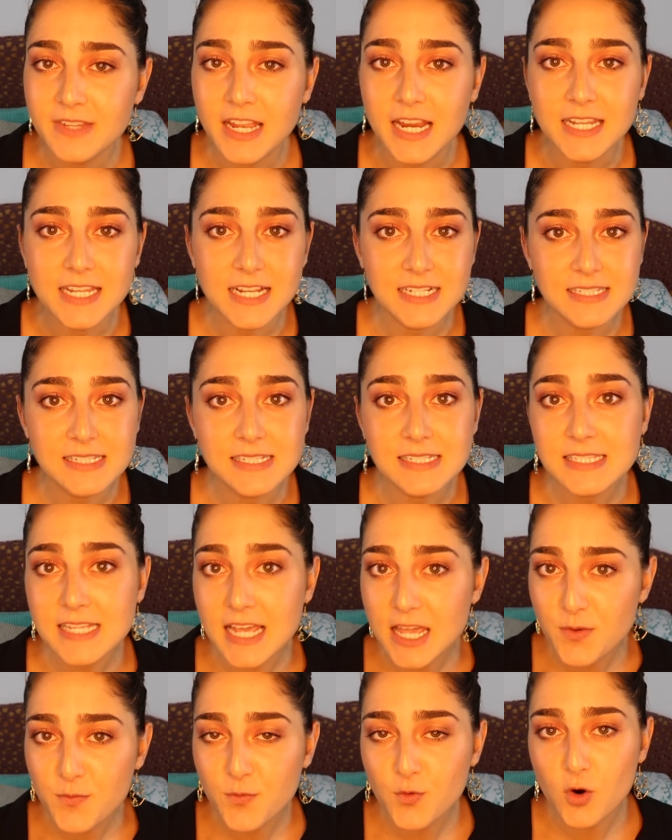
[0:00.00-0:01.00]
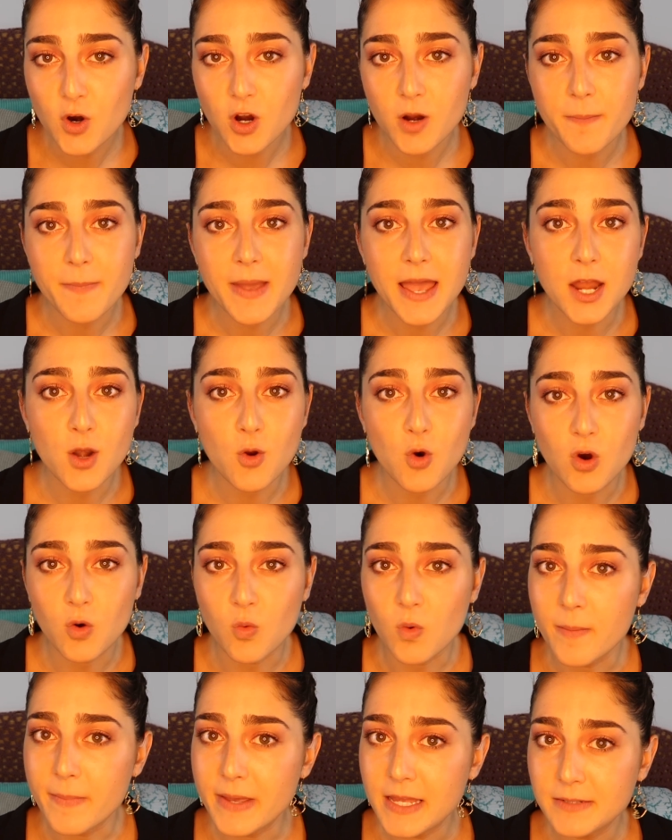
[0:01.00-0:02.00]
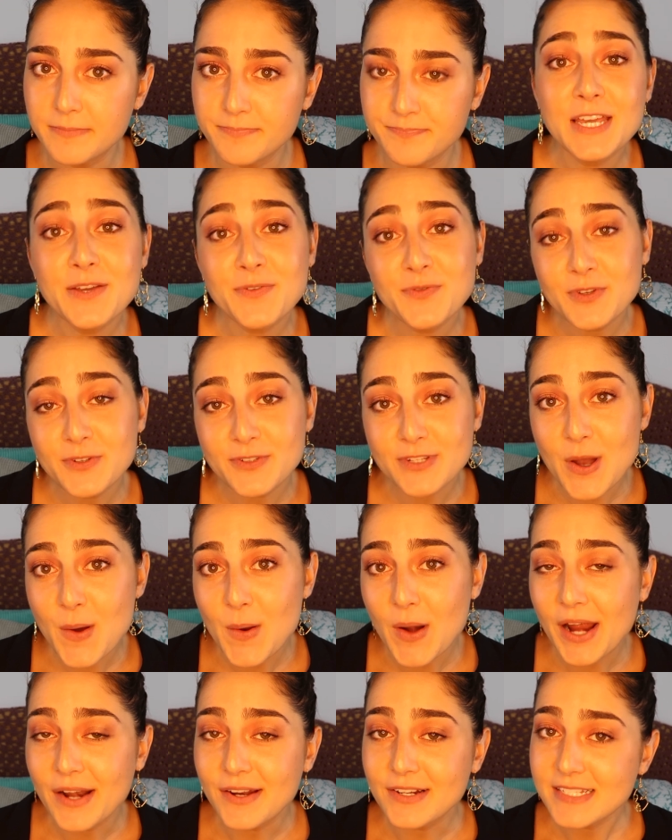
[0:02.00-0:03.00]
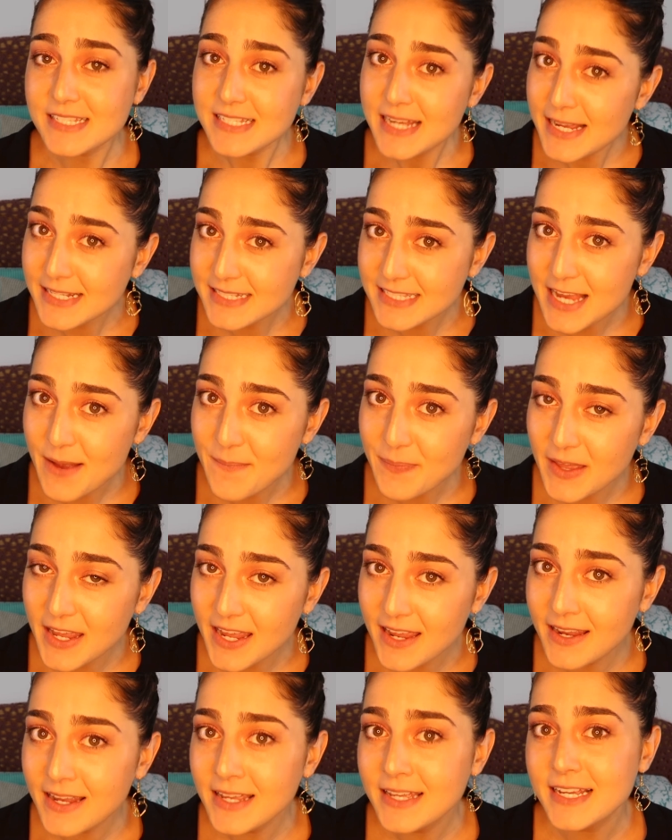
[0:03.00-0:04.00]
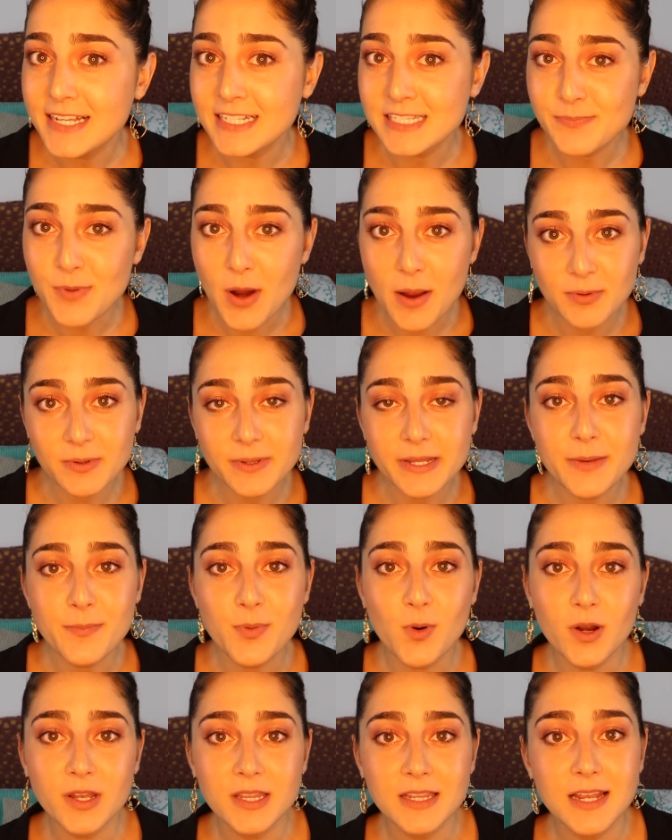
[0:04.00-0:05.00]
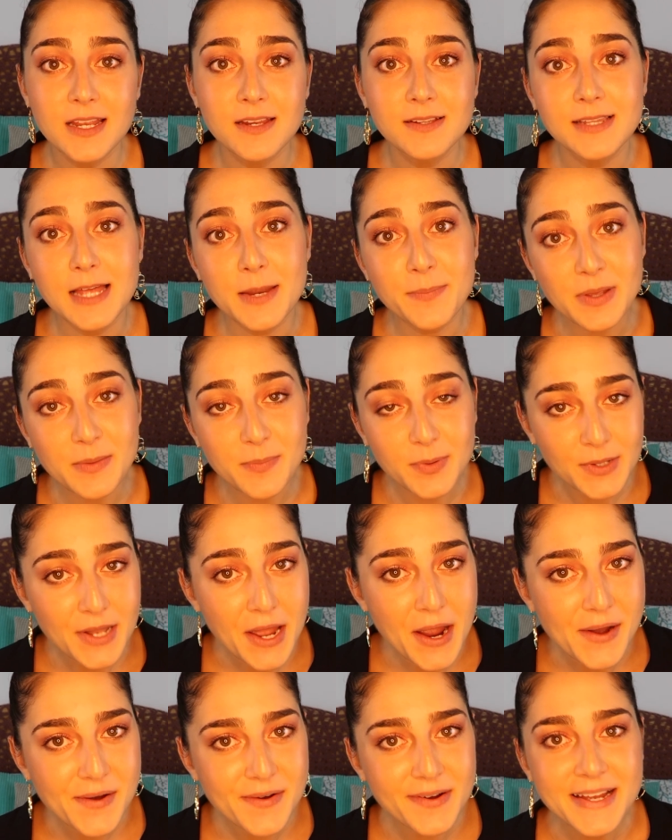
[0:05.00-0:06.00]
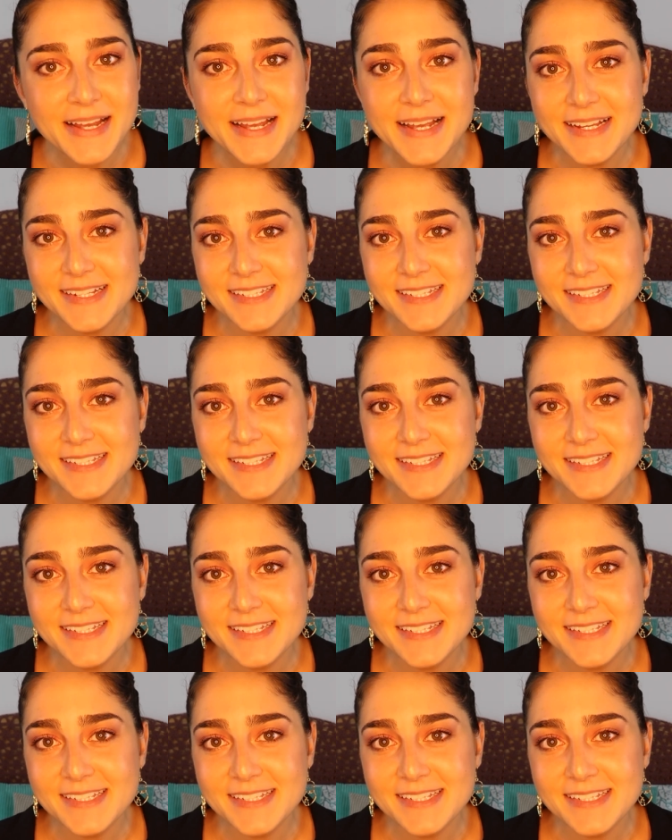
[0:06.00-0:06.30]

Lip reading: And that's the same for men or women. If you don't understand something, it's probably important that you let people know.